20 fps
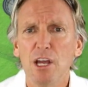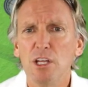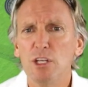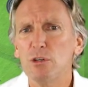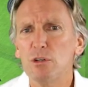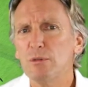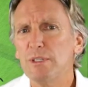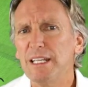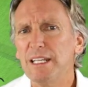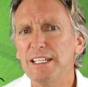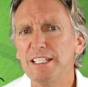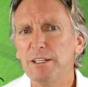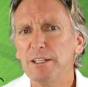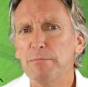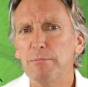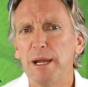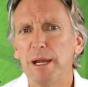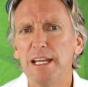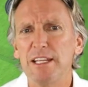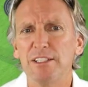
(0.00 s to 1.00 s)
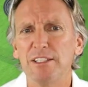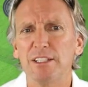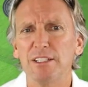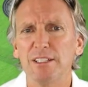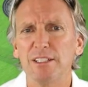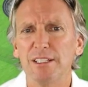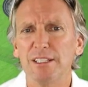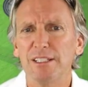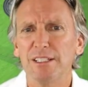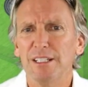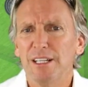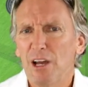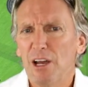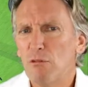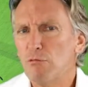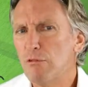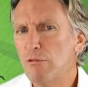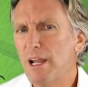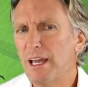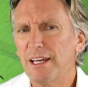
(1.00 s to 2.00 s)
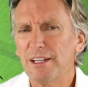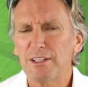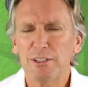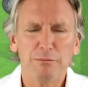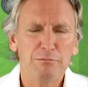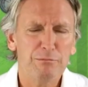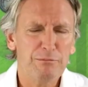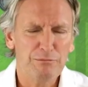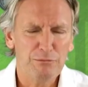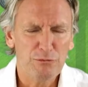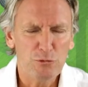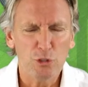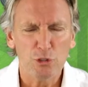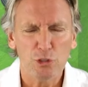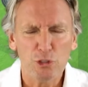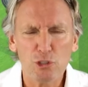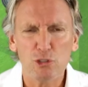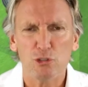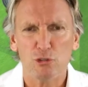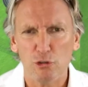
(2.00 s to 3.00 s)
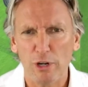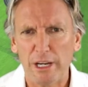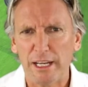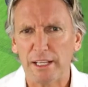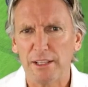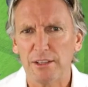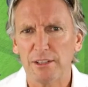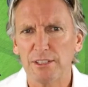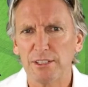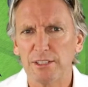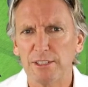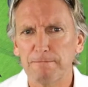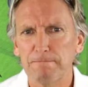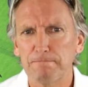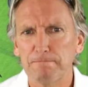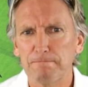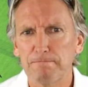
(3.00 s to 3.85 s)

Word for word: you'll need to base it around your strengths.